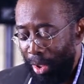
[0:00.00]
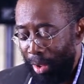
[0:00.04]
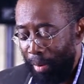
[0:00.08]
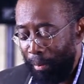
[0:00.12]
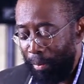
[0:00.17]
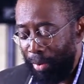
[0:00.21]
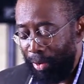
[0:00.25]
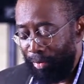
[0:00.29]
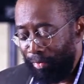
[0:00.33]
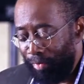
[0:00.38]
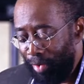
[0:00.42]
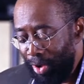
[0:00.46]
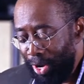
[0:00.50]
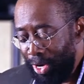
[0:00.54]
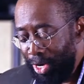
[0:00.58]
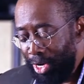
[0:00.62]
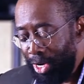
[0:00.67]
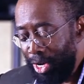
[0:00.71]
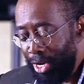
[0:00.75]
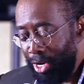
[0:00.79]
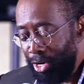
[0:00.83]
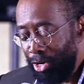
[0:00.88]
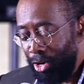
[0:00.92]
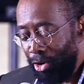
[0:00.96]
But
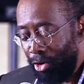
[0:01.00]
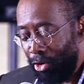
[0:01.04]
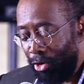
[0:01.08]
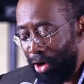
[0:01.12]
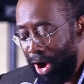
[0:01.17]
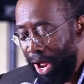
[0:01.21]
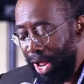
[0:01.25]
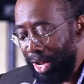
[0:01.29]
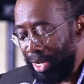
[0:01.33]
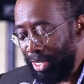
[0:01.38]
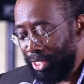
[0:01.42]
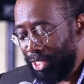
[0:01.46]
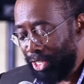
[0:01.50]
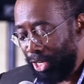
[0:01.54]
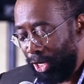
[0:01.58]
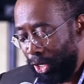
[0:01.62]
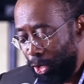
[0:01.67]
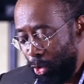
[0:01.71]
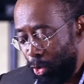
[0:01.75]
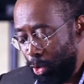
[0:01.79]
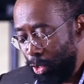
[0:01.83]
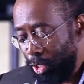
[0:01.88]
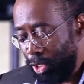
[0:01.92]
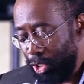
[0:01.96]
funding, grants,
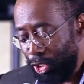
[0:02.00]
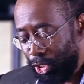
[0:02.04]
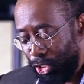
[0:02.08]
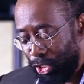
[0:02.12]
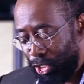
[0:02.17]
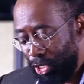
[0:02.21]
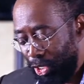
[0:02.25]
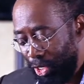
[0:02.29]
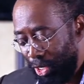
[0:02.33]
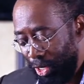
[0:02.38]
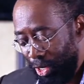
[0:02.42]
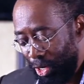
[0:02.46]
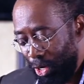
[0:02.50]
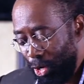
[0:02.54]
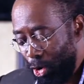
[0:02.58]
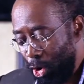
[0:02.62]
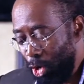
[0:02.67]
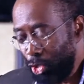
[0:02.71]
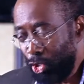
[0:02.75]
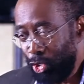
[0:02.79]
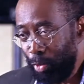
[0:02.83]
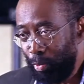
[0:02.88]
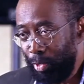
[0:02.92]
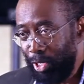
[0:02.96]
loans
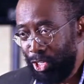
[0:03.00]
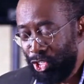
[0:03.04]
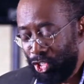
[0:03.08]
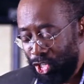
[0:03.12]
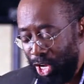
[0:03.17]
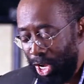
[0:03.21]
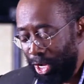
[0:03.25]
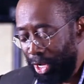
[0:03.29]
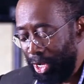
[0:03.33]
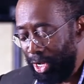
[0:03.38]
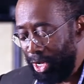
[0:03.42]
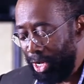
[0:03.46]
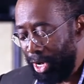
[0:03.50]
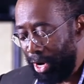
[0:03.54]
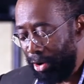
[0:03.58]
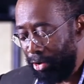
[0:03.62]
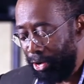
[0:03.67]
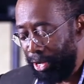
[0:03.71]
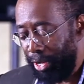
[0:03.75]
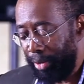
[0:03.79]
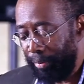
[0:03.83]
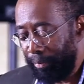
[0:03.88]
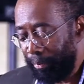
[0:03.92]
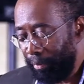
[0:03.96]
ought to be
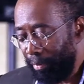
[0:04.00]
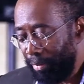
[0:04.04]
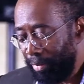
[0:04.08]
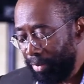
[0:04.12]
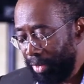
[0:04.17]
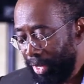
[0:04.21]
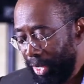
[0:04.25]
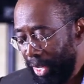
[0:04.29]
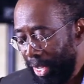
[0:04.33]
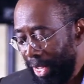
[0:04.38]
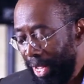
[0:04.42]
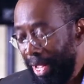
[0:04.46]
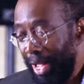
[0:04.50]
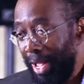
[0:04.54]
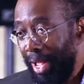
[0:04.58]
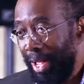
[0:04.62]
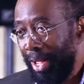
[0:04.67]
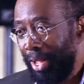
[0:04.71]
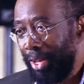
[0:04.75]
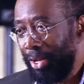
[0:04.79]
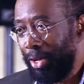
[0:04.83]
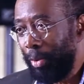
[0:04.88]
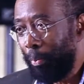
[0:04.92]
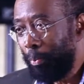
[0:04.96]
secondary.
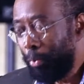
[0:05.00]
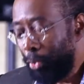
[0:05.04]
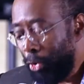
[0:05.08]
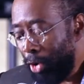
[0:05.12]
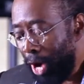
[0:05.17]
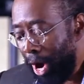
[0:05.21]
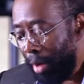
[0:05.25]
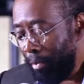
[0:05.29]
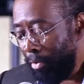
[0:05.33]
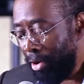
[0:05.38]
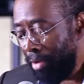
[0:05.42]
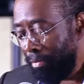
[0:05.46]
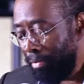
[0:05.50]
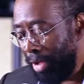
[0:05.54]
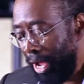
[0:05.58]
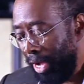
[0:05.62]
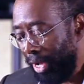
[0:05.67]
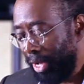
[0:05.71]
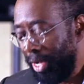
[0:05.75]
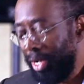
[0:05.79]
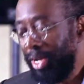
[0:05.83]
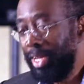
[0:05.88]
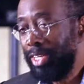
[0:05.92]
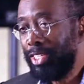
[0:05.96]
The primary
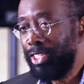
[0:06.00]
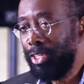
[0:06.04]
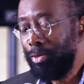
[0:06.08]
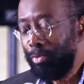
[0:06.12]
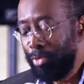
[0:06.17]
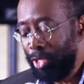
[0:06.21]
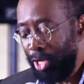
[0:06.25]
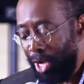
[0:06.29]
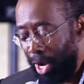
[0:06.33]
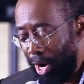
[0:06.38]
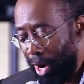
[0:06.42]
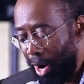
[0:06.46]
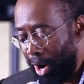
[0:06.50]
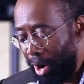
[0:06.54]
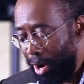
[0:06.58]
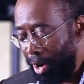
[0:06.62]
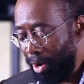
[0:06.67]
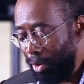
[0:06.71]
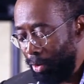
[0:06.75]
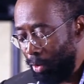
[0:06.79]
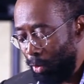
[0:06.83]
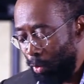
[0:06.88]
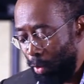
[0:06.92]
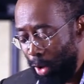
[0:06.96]
mechanisms
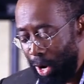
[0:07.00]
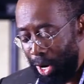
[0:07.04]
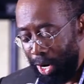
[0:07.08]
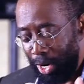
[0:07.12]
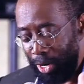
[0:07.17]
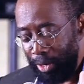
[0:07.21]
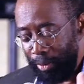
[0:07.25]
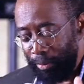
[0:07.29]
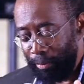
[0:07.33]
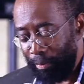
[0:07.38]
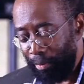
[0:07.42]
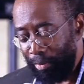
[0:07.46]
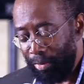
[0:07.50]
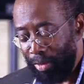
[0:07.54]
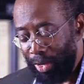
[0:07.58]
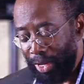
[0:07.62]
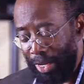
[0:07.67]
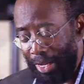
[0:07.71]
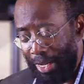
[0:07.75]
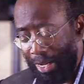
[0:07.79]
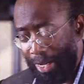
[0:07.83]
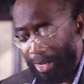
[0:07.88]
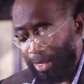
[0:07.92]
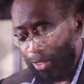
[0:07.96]
are: 1,
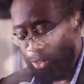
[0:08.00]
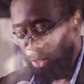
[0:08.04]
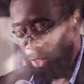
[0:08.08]
to